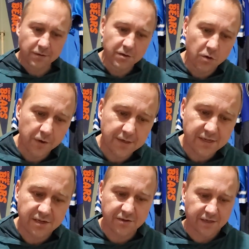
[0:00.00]
No
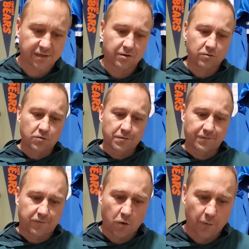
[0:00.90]
excuses, though, going
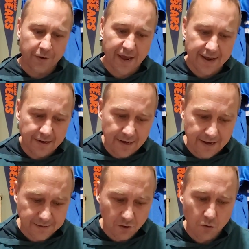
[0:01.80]
forward.
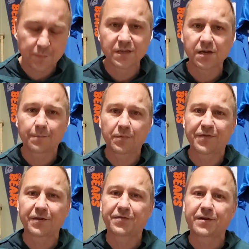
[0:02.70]
Atlanta opens up
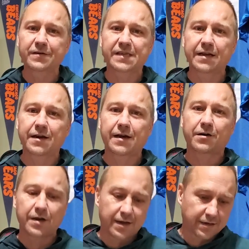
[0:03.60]
the Thursday
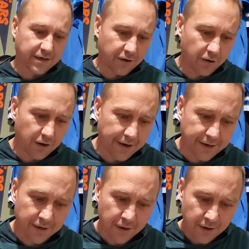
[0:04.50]
Nighter in
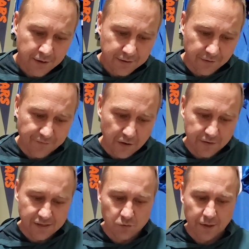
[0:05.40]
Carolina. The
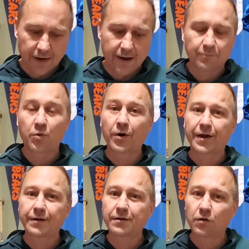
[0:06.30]
Falcons, one and a half
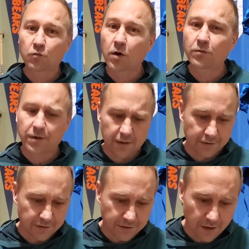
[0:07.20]
point road
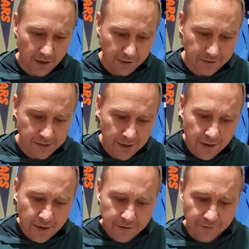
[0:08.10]
underdogs.
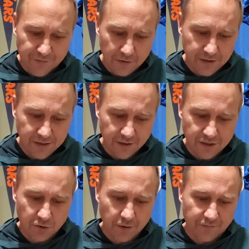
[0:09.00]
The Falcons are
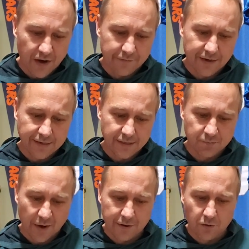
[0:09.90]
2 and 5 against the
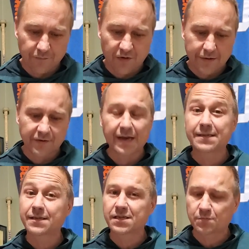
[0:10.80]
spread, 0 and 5
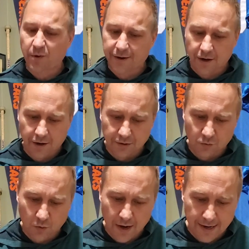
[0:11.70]
against the spread on
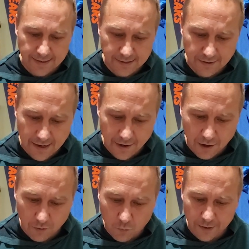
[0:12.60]
grass. They
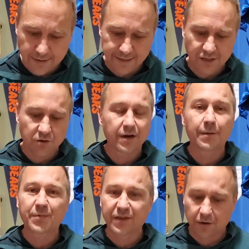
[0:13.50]
are 1 and 6 straight
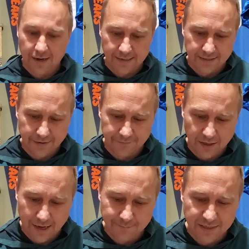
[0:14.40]
up in their last 7
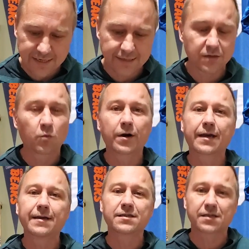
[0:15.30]
games, 6 and 1
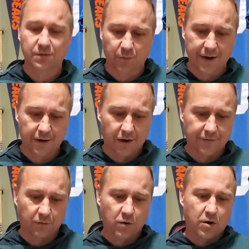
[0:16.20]
against the spread
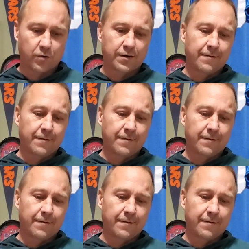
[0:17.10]
on the road.